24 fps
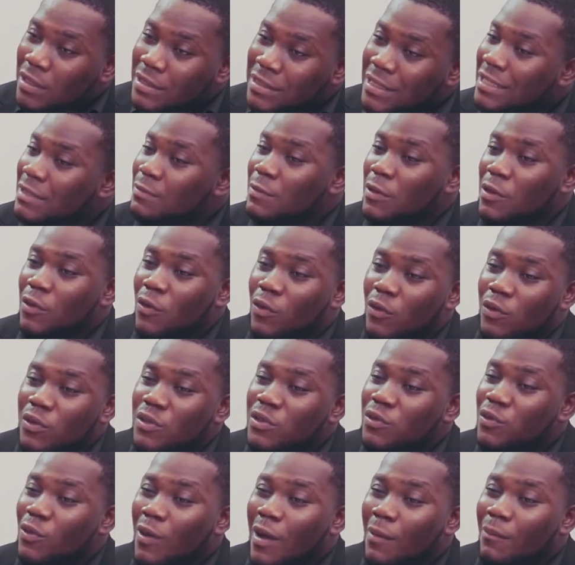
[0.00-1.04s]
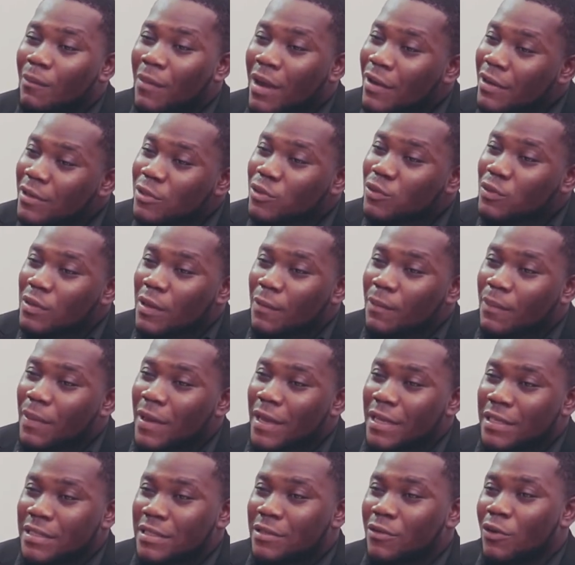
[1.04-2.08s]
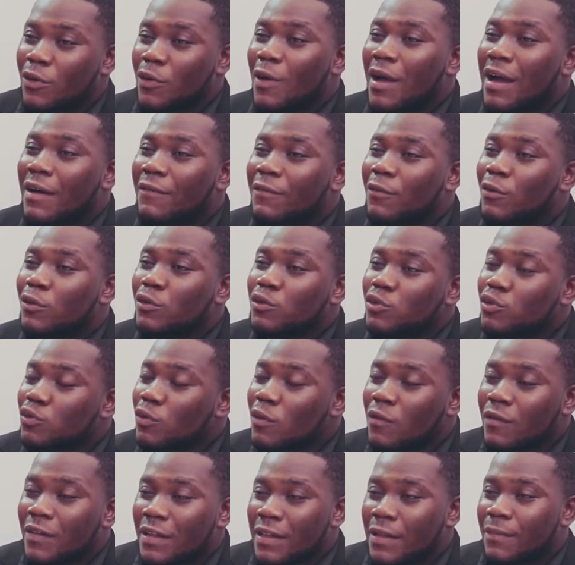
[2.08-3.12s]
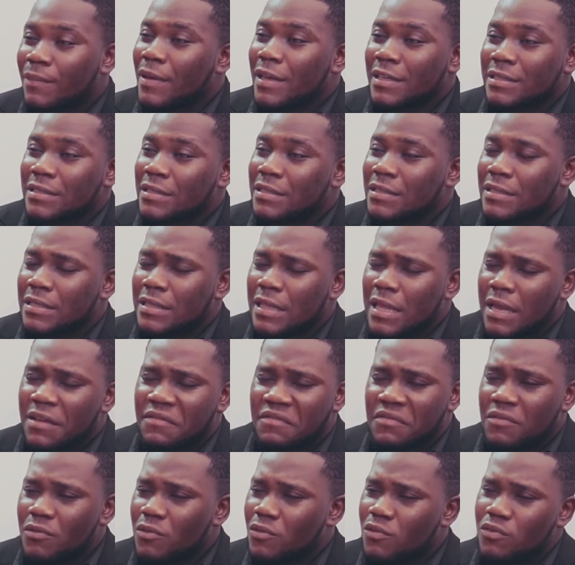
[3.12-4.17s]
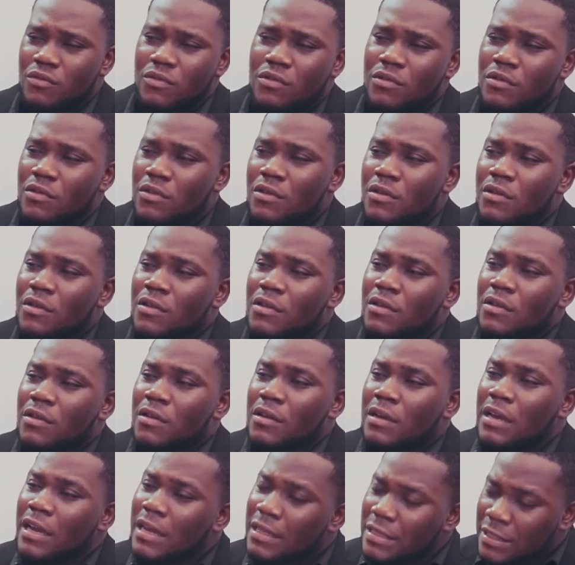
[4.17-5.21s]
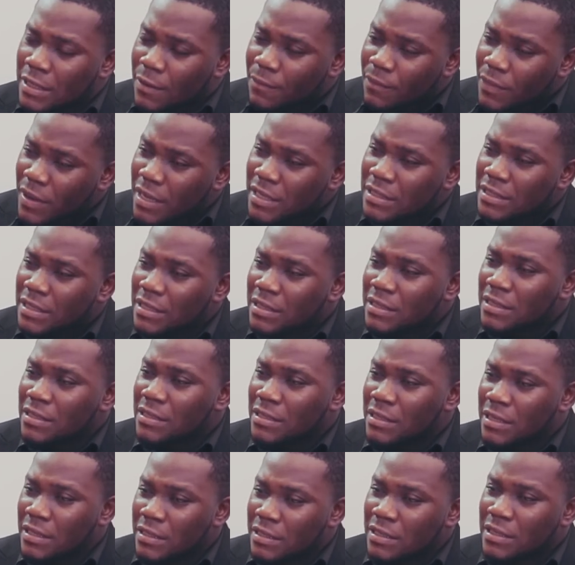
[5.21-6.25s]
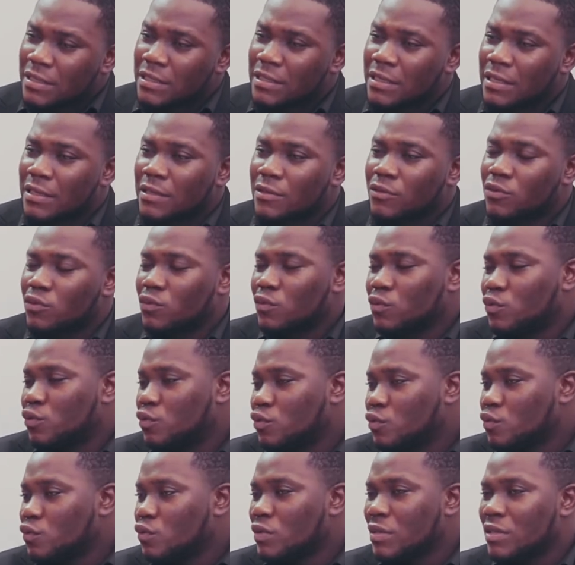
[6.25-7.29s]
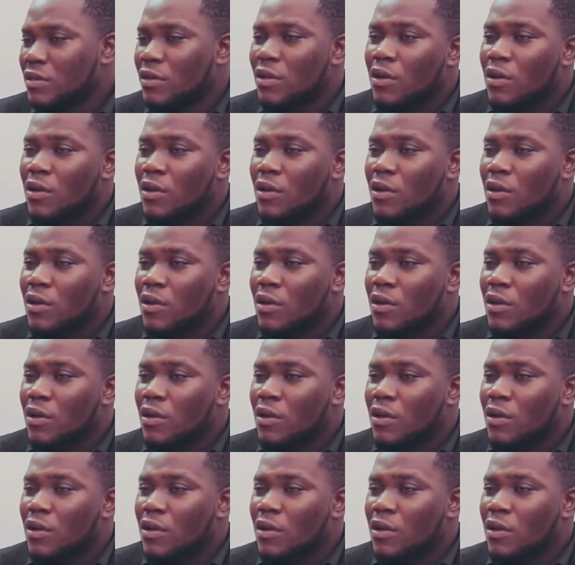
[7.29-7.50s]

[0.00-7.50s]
just because you are married to the person or you have control over the person's life. No. It's a person's decision to choose